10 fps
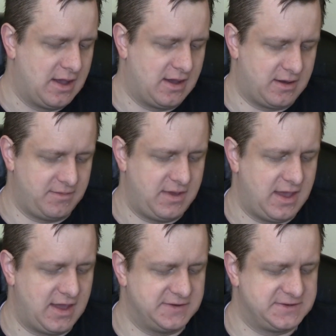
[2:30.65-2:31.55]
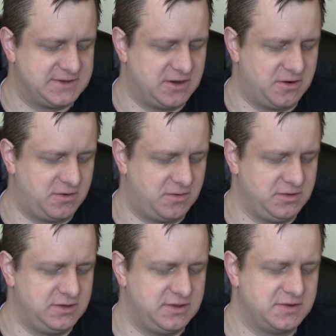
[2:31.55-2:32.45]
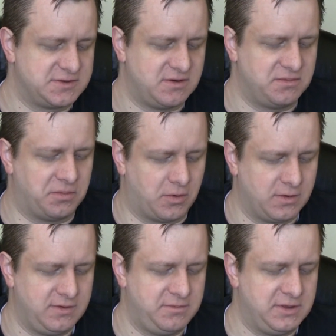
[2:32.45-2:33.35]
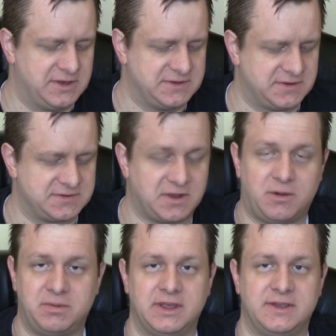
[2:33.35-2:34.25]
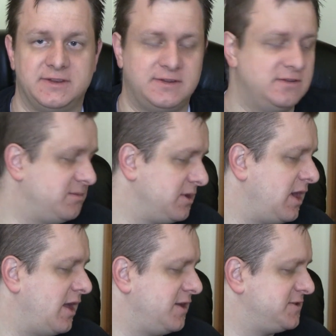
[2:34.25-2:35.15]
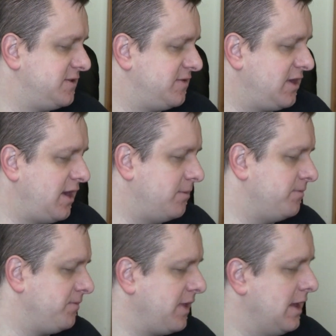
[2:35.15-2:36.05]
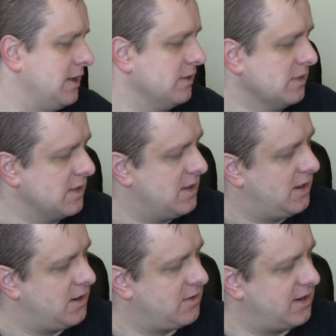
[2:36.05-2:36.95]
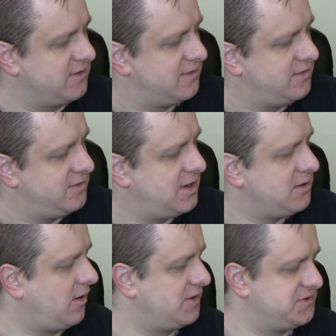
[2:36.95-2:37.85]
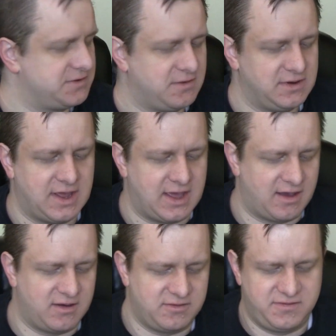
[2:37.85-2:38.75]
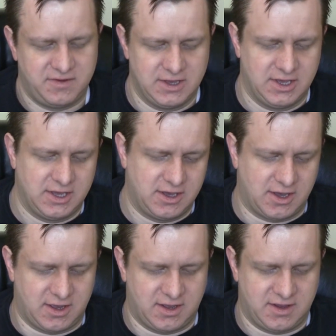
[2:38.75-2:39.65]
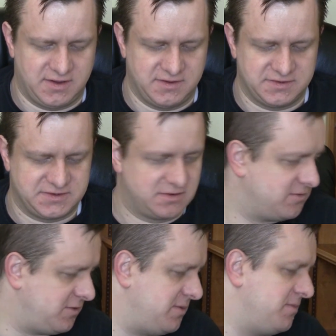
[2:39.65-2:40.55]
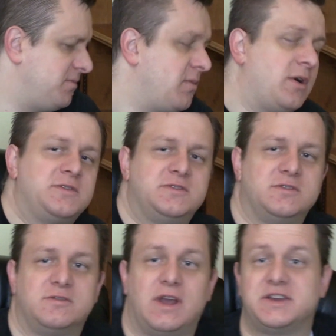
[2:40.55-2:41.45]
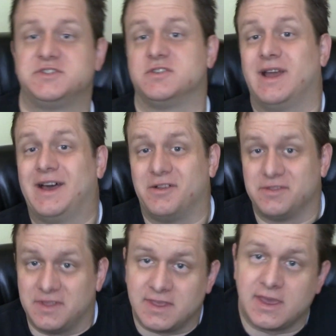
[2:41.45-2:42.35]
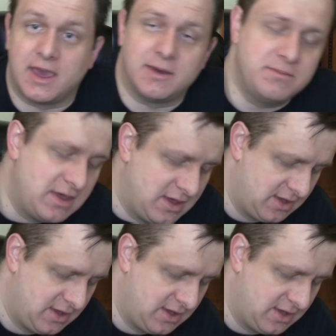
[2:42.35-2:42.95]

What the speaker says: And so those are important because those all play into the mechanics of the game. Alright, then you're also going to have sort of what marks or tracks your health in the game,